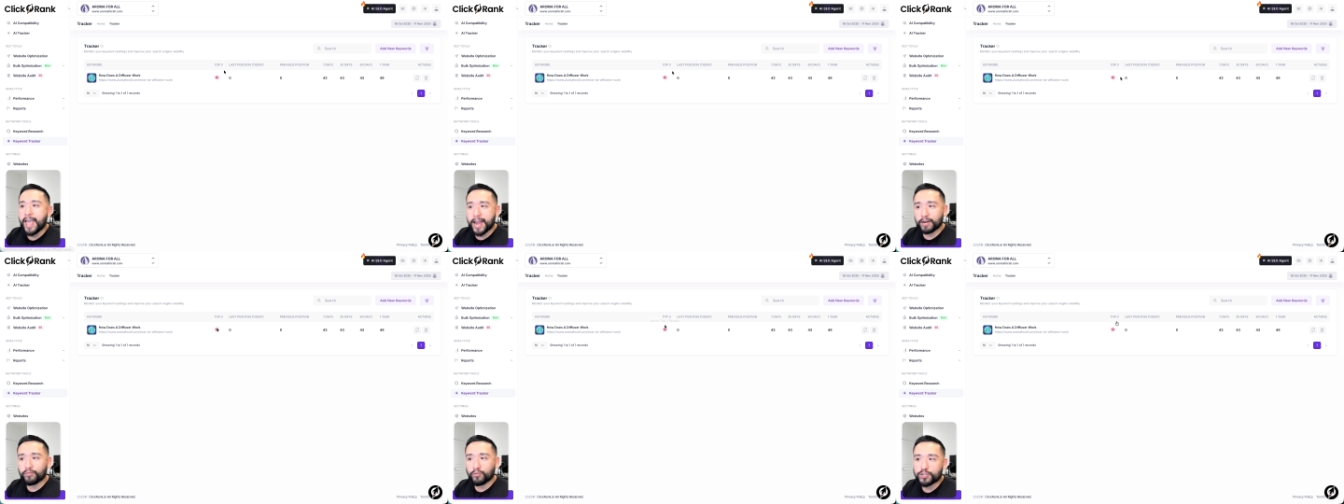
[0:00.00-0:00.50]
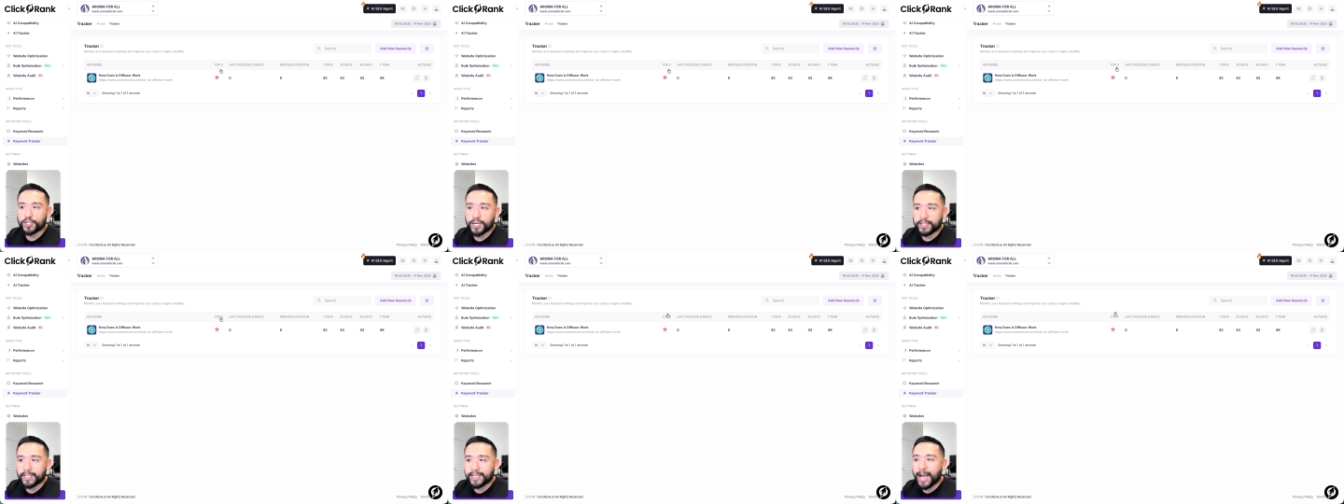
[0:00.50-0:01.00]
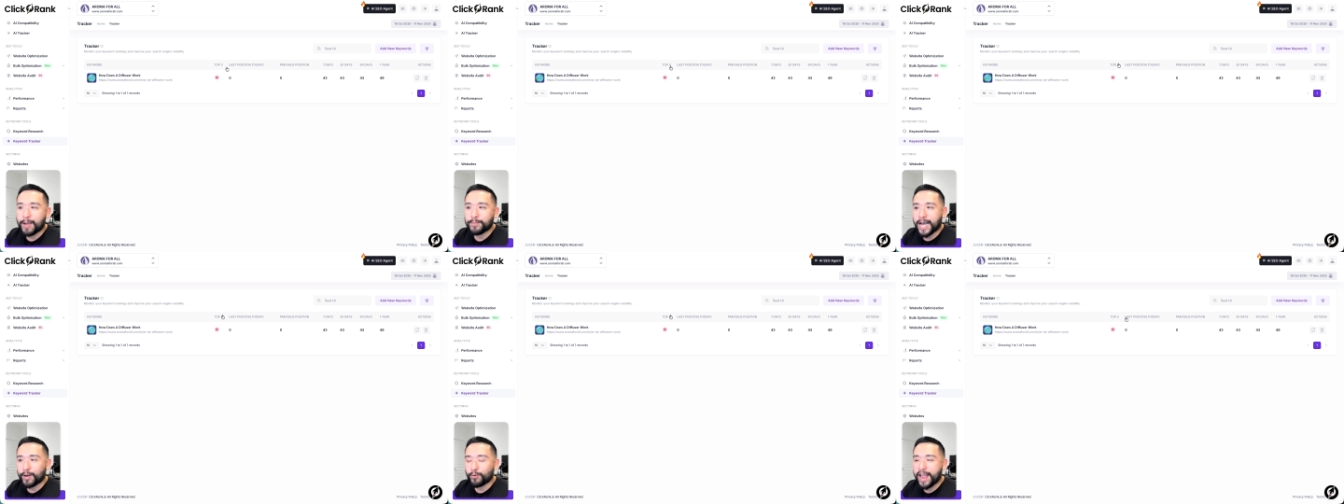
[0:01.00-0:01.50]
And unfortunately, I'm
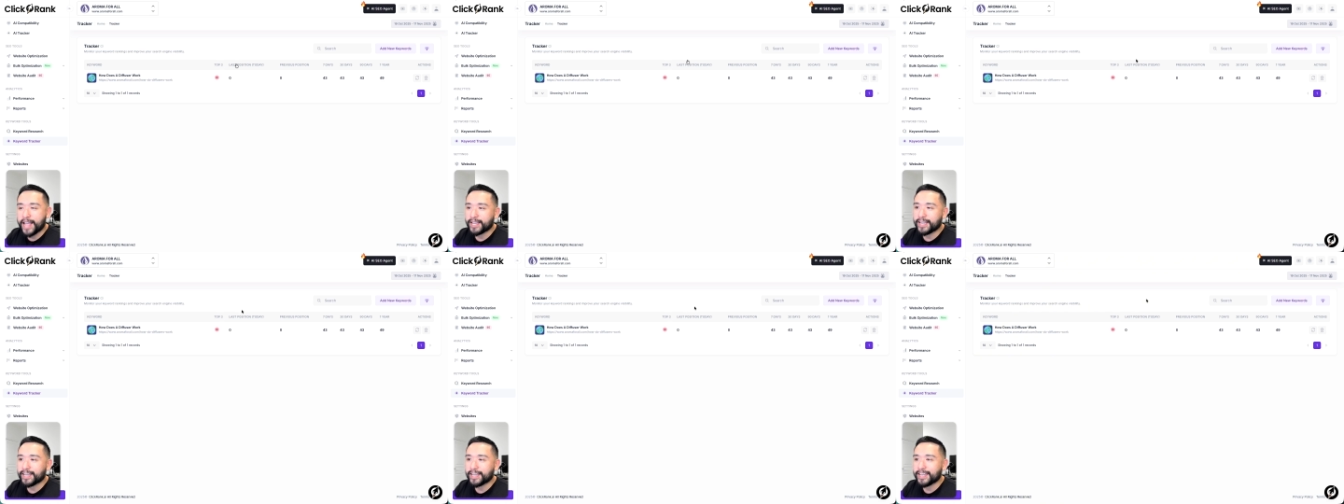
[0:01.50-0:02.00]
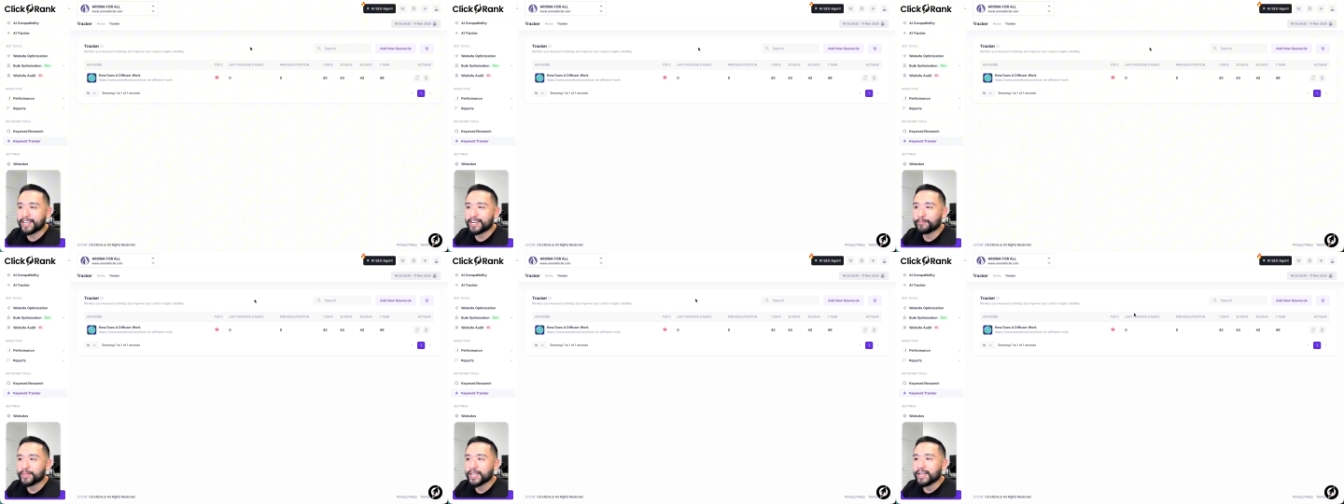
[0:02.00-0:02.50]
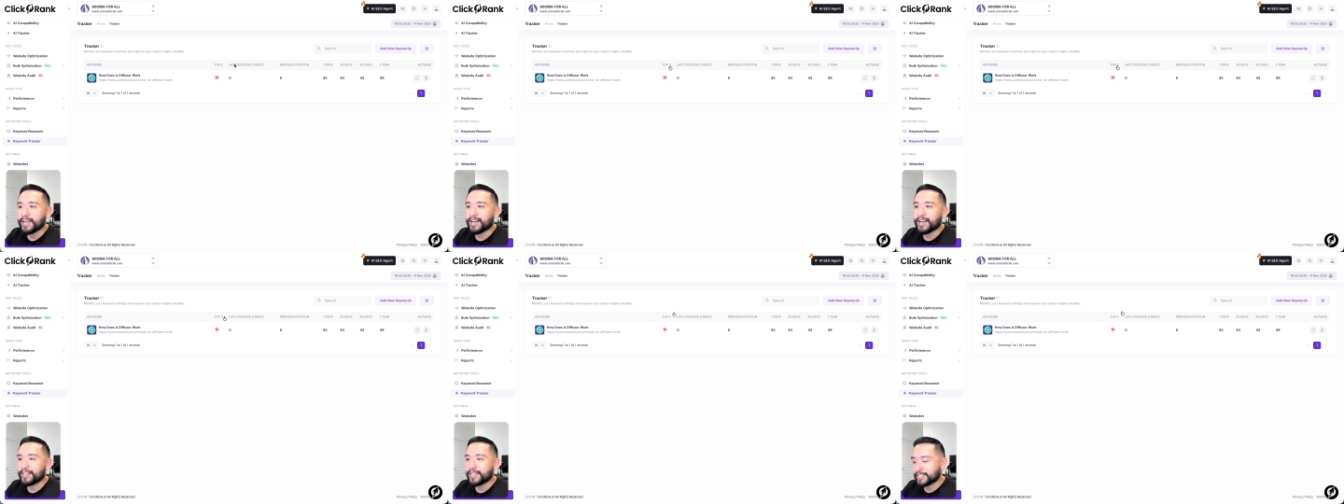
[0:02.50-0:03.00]
not ranking in
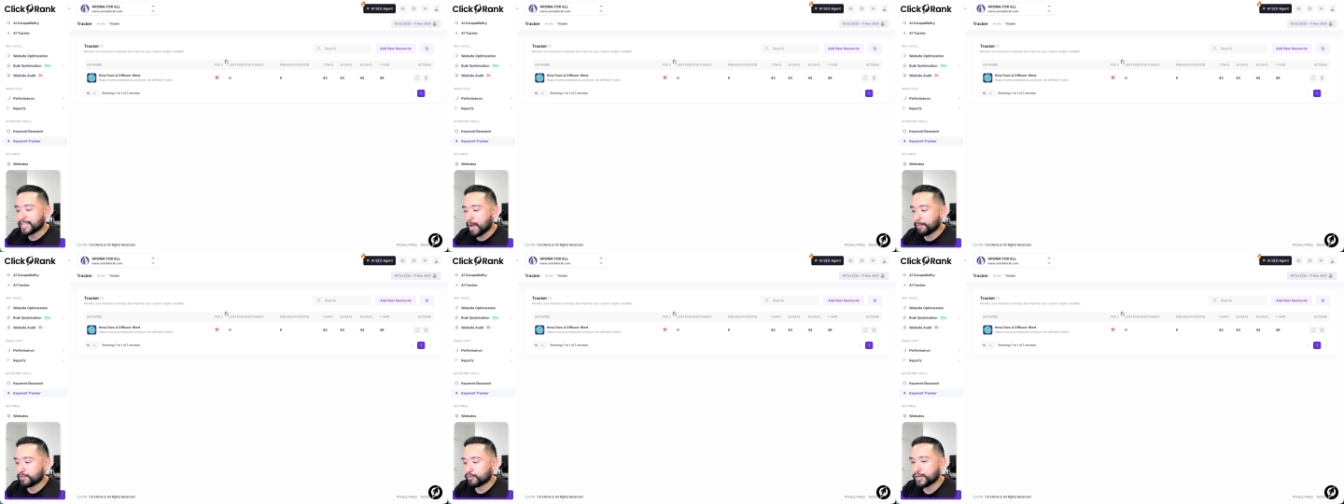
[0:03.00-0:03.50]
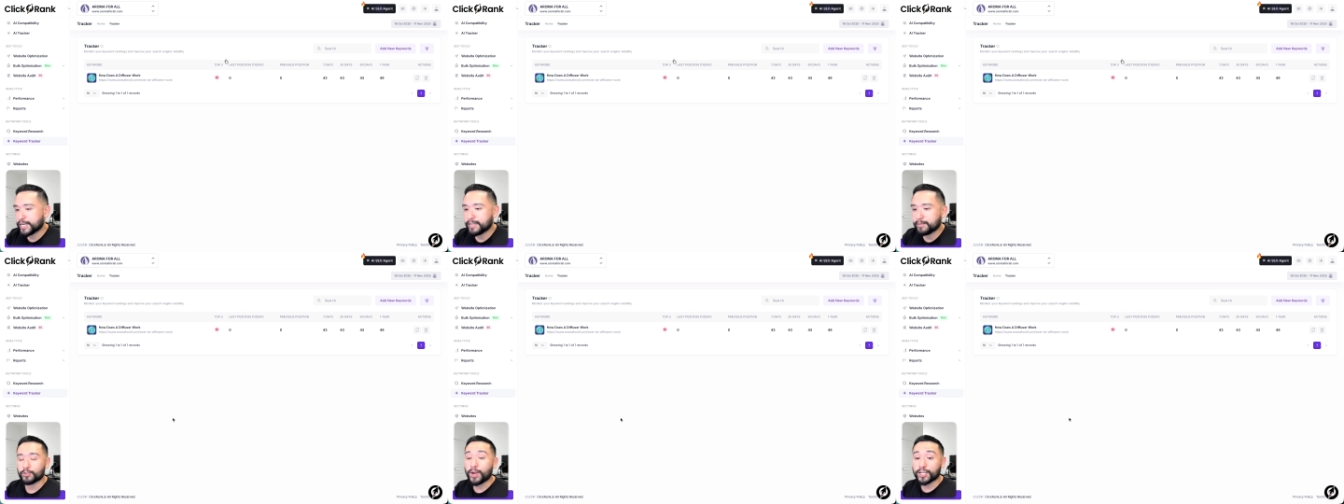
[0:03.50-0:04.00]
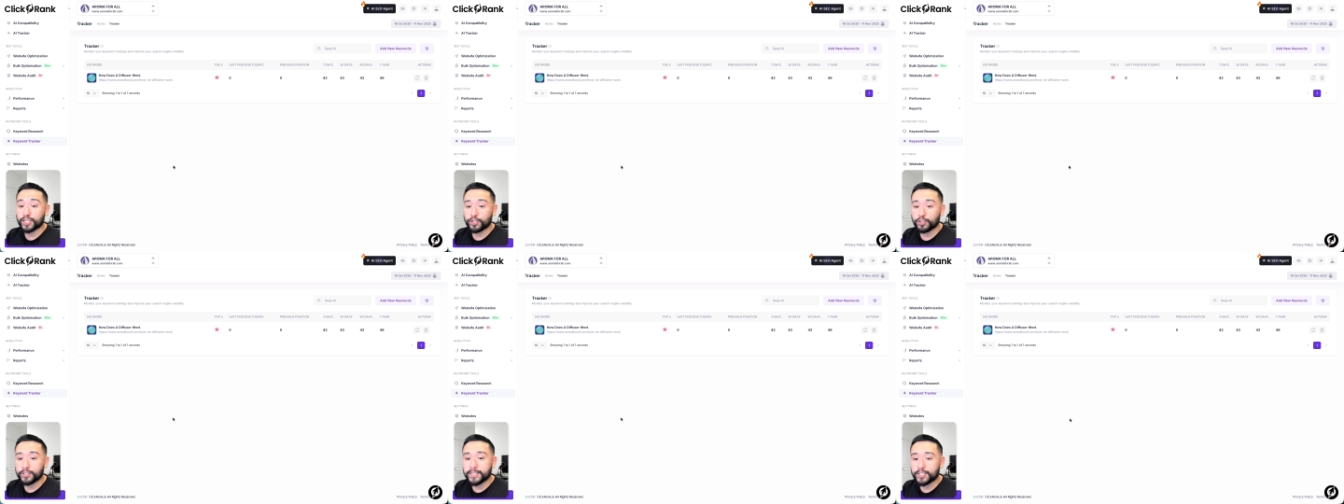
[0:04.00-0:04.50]
uh, the top three. So I
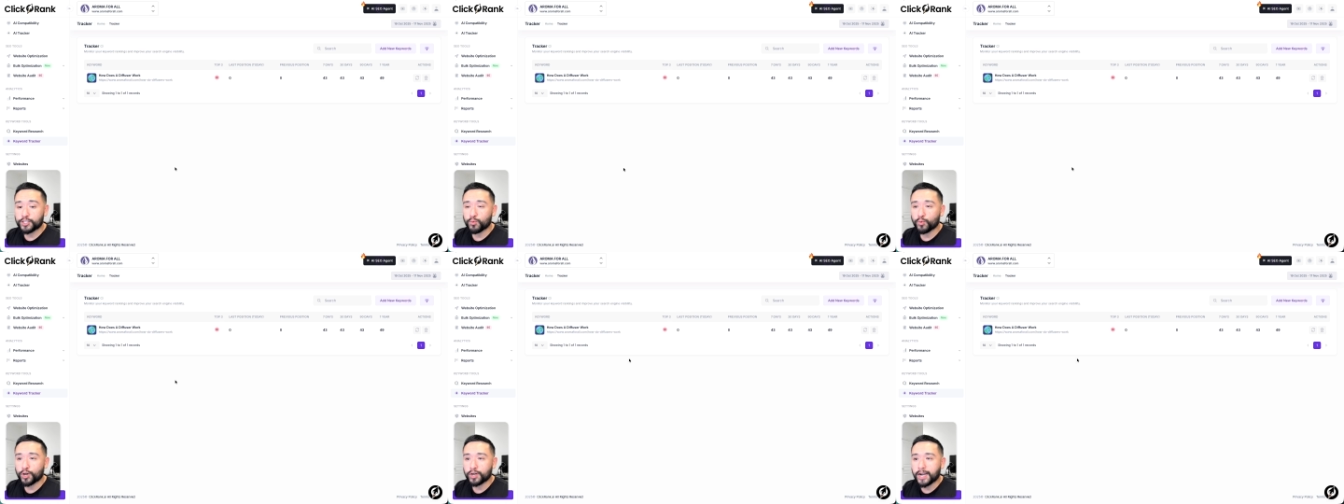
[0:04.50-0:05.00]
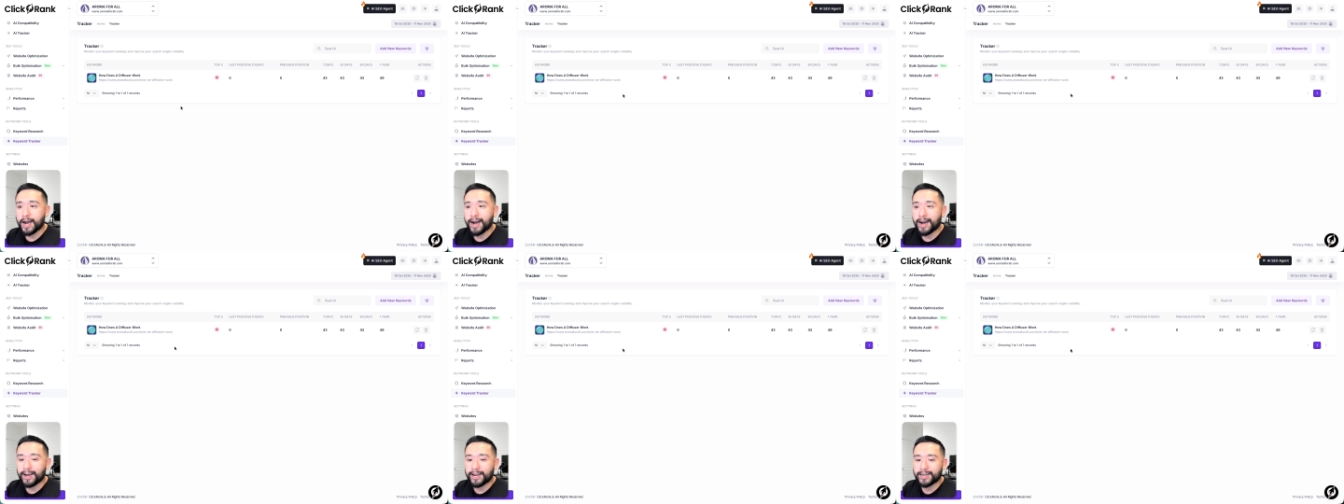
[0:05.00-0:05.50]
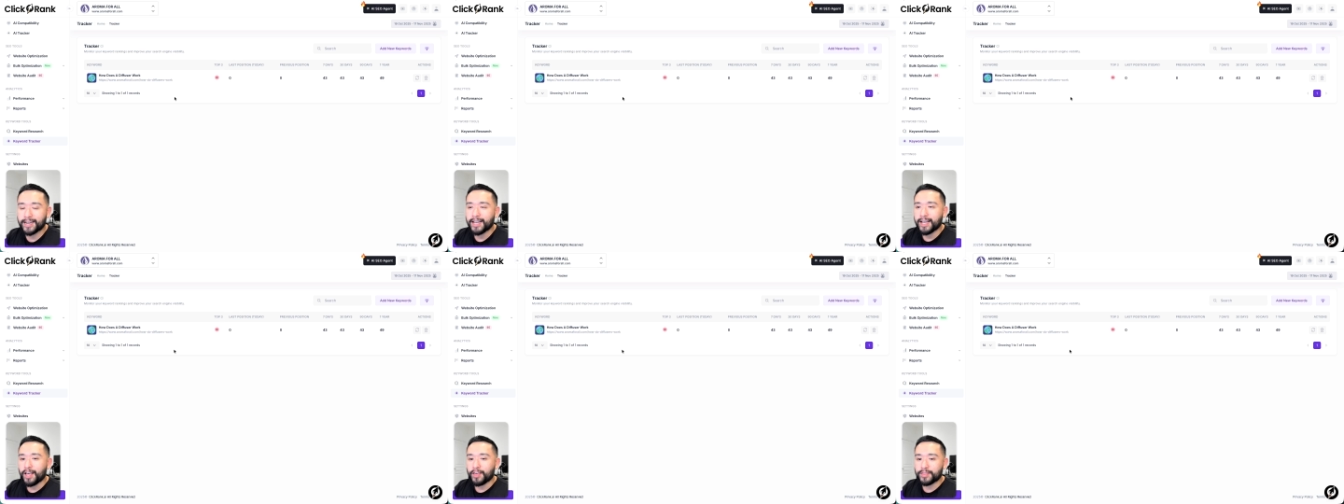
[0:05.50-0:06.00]
clearly need to work on
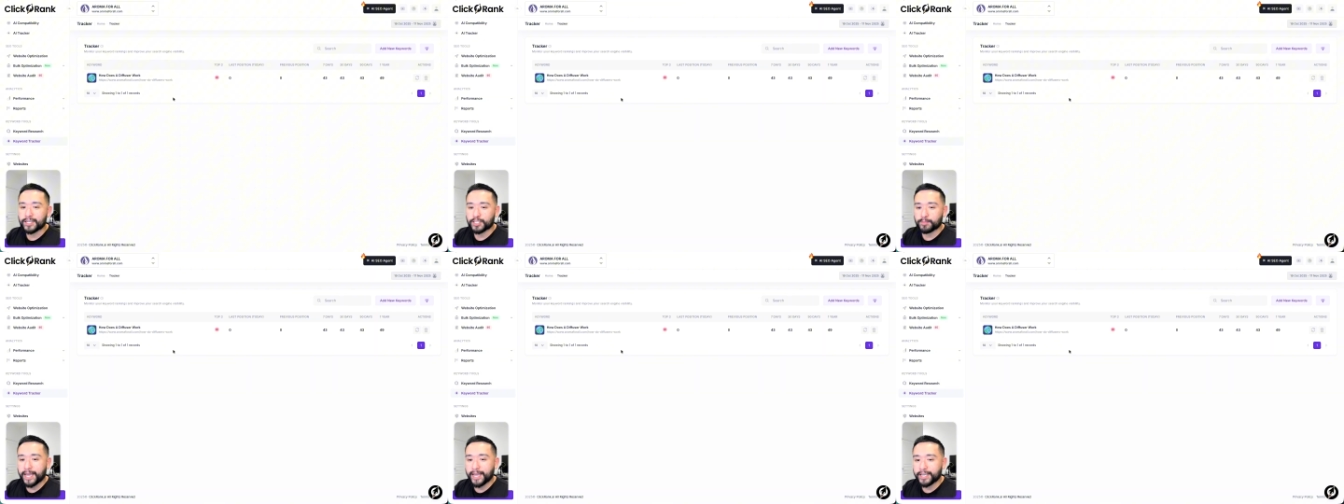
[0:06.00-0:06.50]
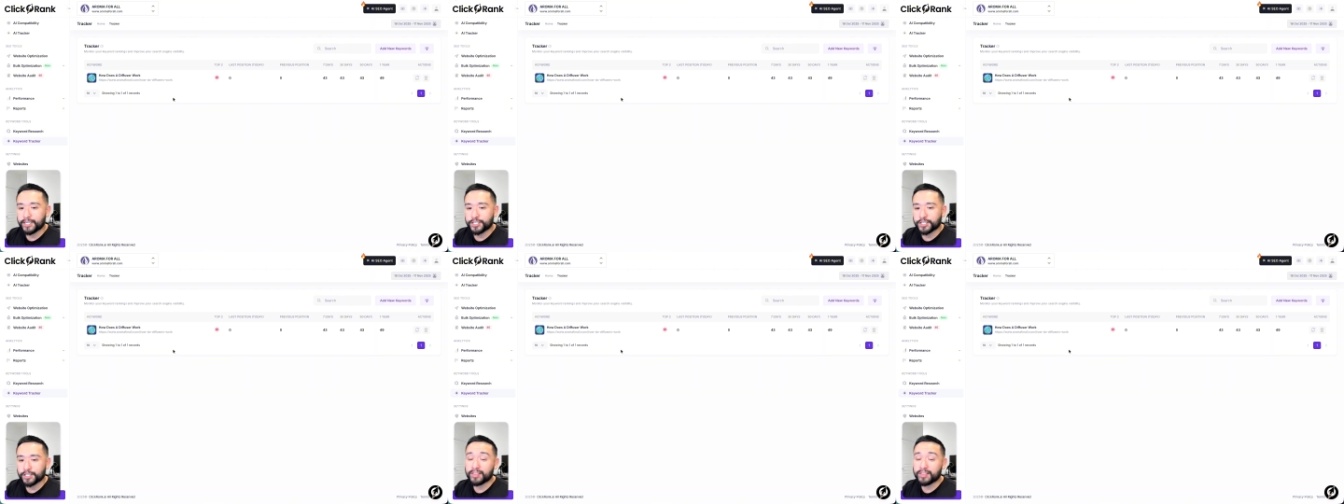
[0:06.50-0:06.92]
this page.